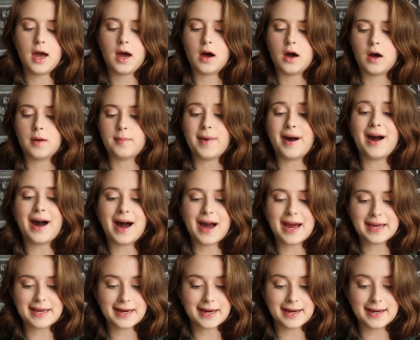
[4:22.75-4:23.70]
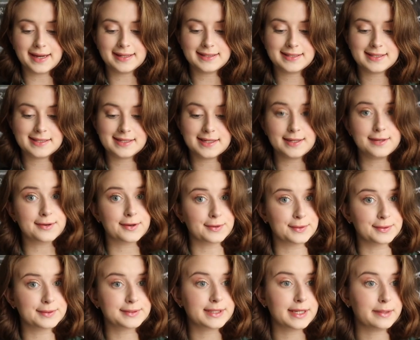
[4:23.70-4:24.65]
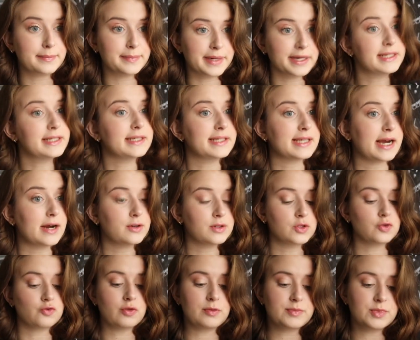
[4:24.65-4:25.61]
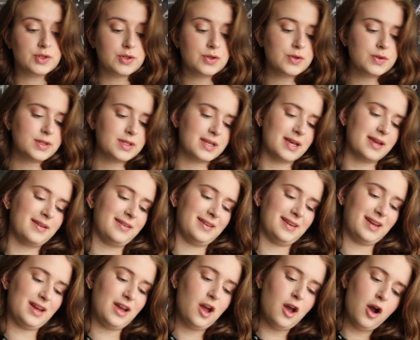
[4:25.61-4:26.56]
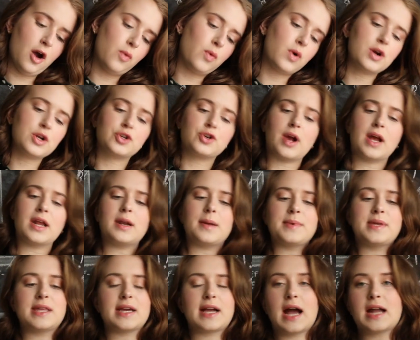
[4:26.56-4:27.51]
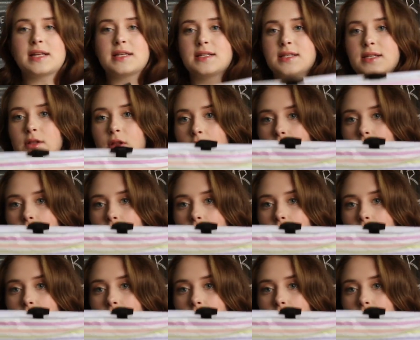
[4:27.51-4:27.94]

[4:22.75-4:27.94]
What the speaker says: high cut, your whole entire butt is out swimsuits were a trend. I mean, they kind of still